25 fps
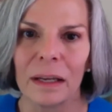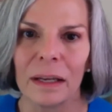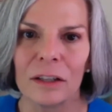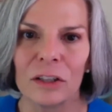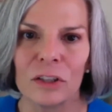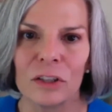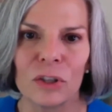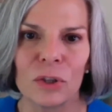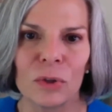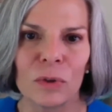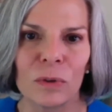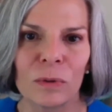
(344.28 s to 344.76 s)

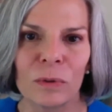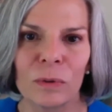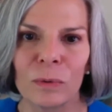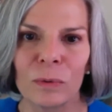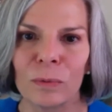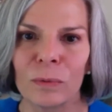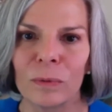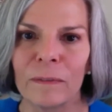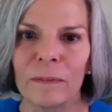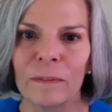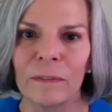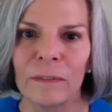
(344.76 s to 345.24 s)
do
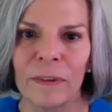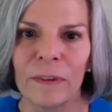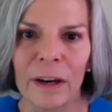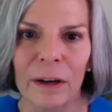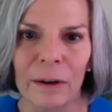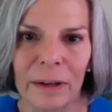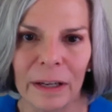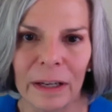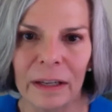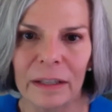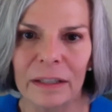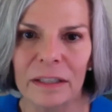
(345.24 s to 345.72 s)

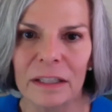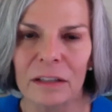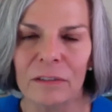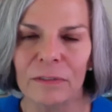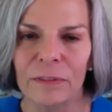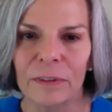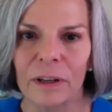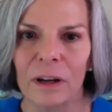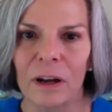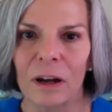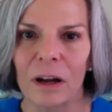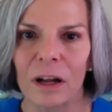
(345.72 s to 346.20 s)
very
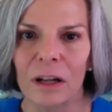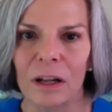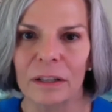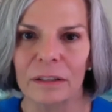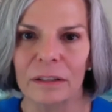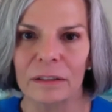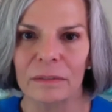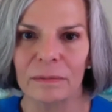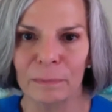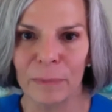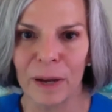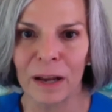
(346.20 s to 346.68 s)
difficult
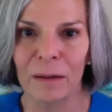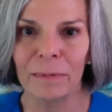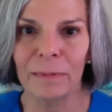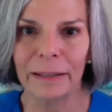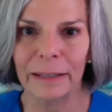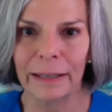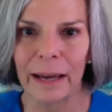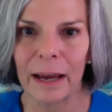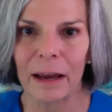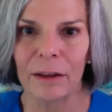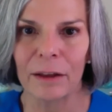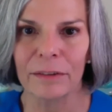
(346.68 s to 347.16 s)
public
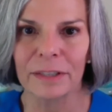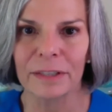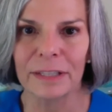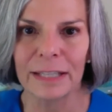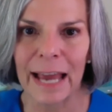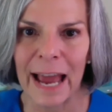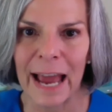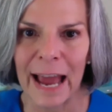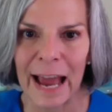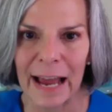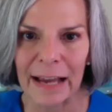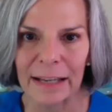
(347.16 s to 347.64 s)
health
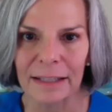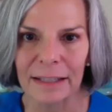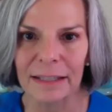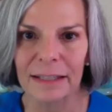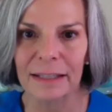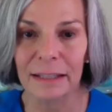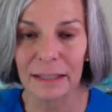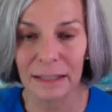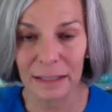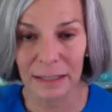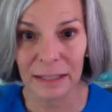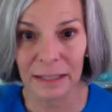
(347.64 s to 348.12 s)

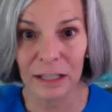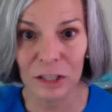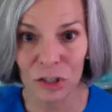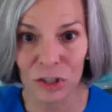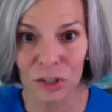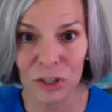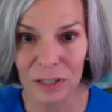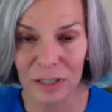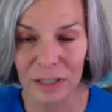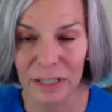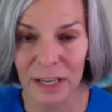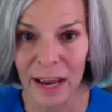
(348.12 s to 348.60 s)
tasks,
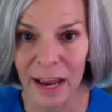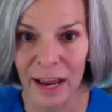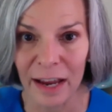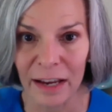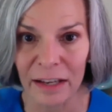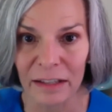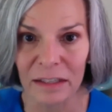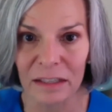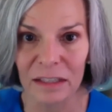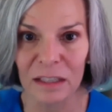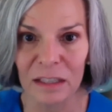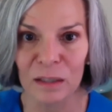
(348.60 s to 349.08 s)
essential
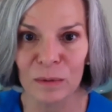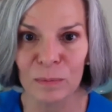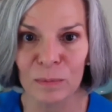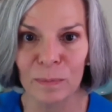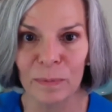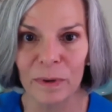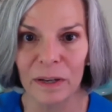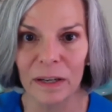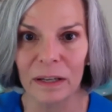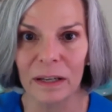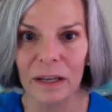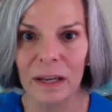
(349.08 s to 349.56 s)
tasks,
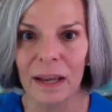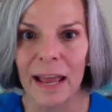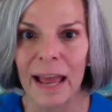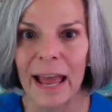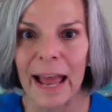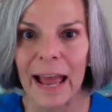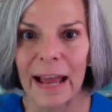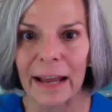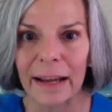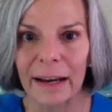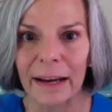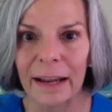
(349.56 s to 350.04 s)
but
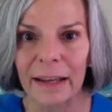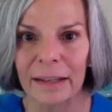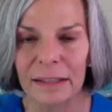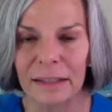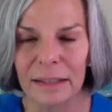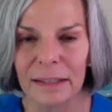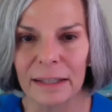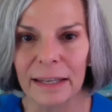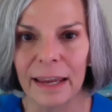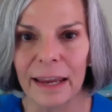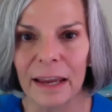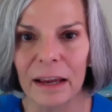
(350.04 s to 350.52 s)
at a
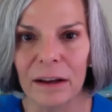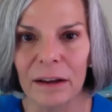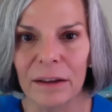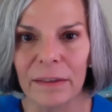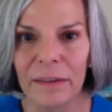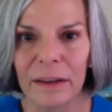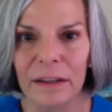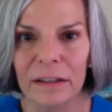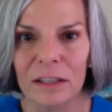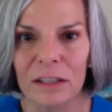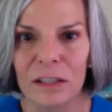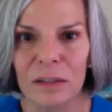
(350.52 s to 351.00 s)
scale
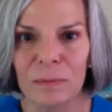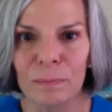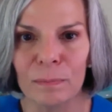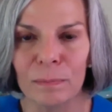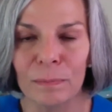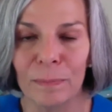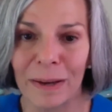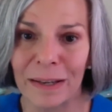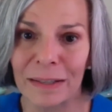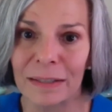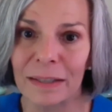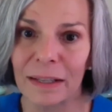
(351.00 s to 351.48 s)
that's
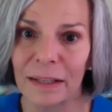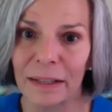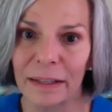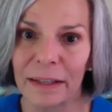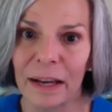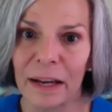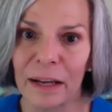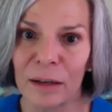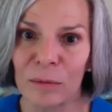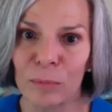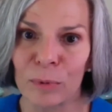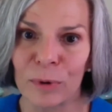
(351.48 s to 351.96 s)
basically
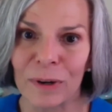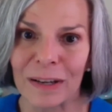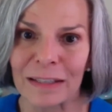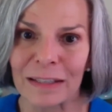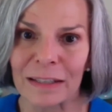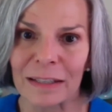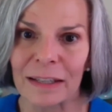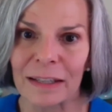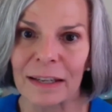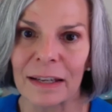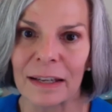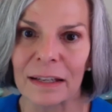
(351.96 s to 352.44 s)

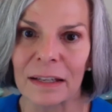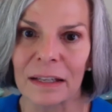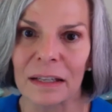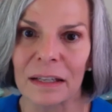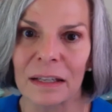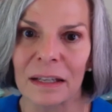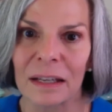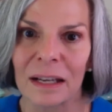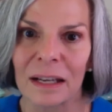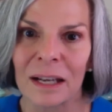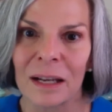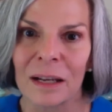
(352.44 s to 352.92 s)
unprecedented.
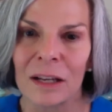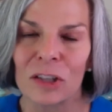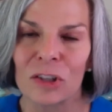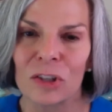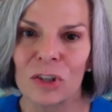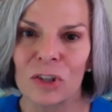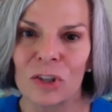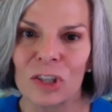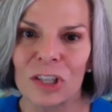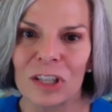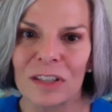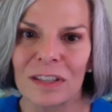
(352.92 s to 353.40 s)
So
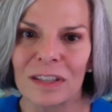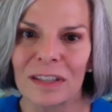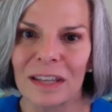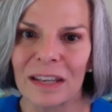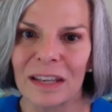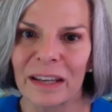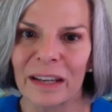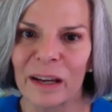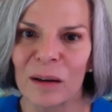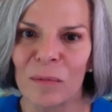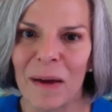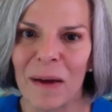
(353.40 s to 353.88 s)
just
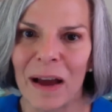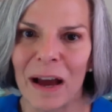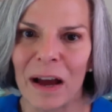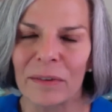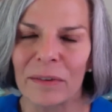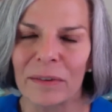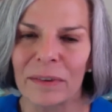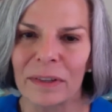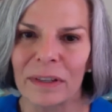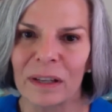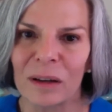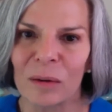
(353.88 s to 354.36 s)
think
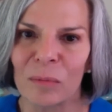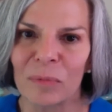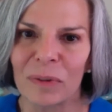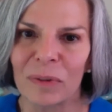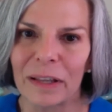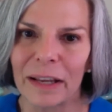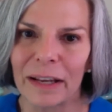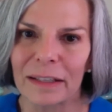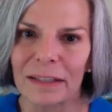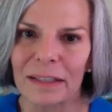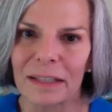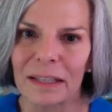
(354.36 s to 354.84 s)
about the
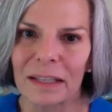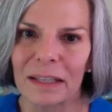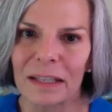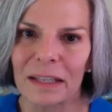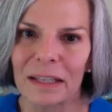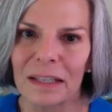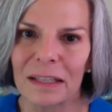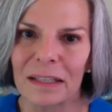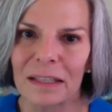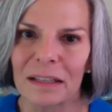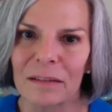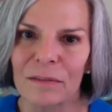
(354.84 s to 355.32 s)

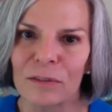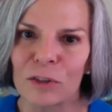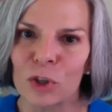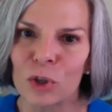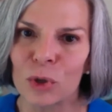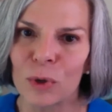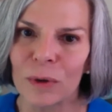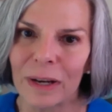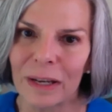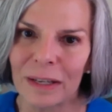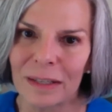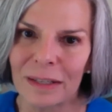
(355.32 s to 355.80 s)
complexities of
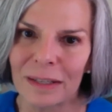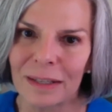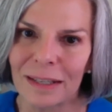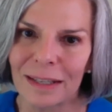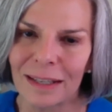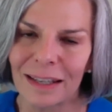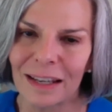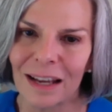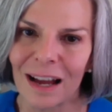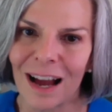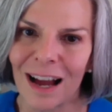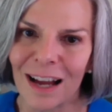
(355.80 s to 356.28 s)

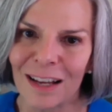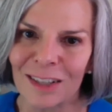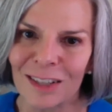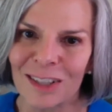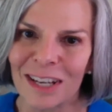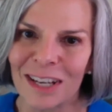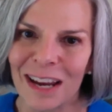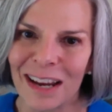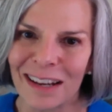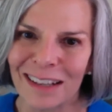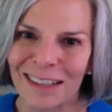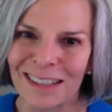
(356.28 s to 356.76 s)
tracing
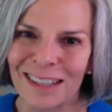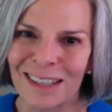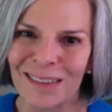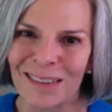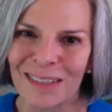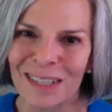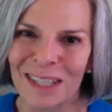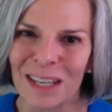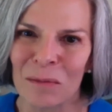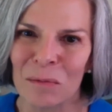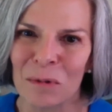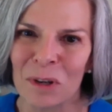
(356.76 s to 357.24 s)
contacts, so
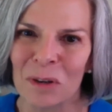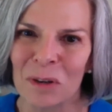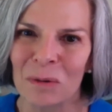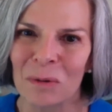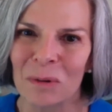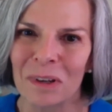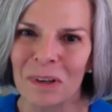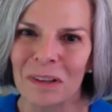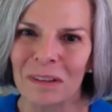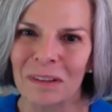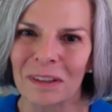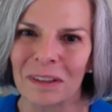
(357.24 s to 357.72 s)
someone
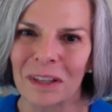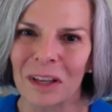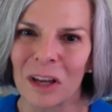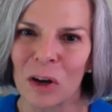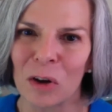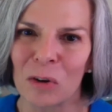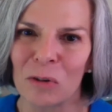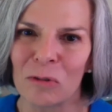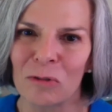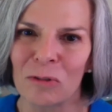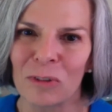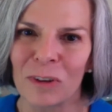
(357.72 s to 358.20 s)
with
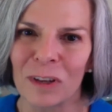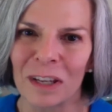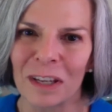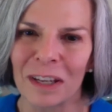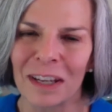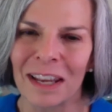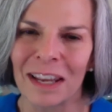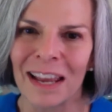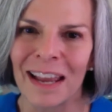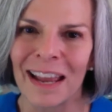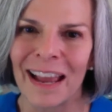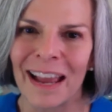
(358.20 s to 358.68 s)
COVID,
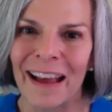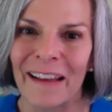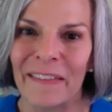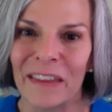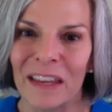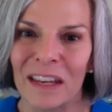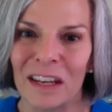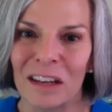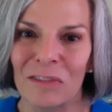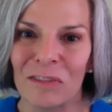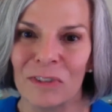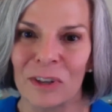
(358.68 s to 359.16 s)
and
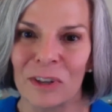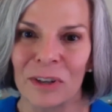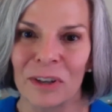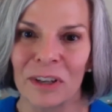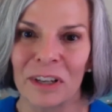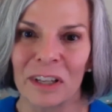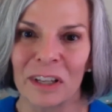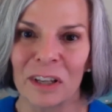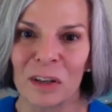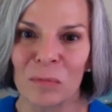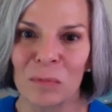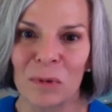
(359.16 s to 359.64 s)
then if you're in
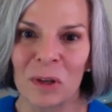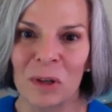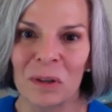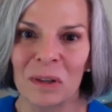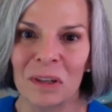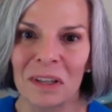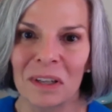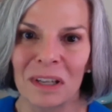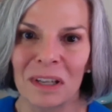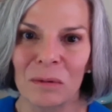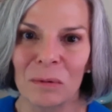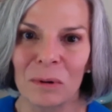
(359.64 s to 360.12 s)
a
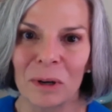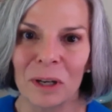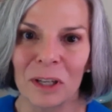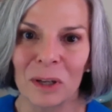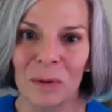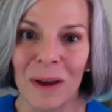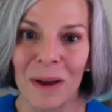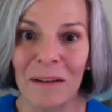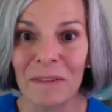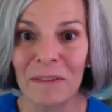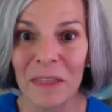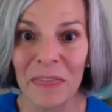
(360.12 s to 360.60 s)
community where you
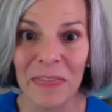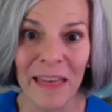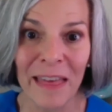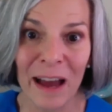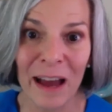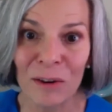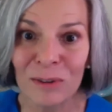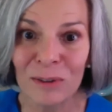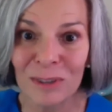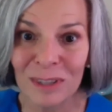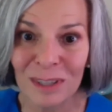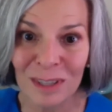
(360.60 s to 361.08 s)
have
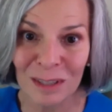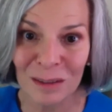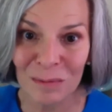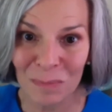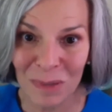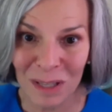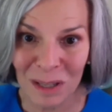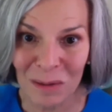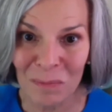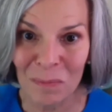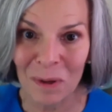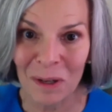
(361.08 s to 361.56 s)
1,000
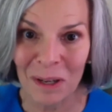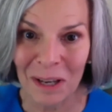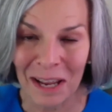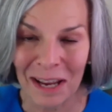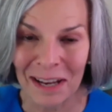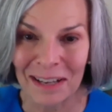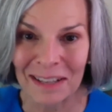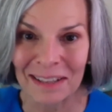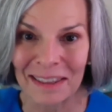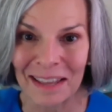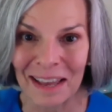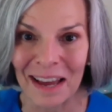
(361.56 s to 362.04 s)
people
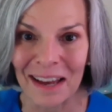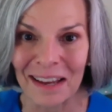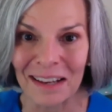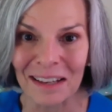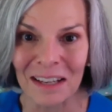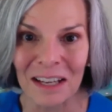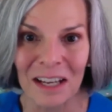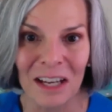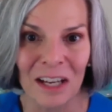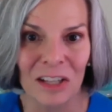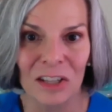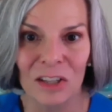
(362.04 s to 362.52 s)
like that,
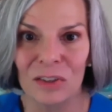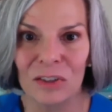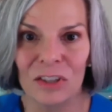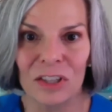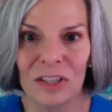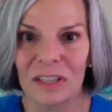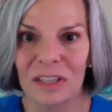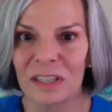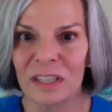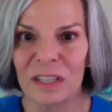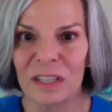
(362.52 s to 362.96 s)
you just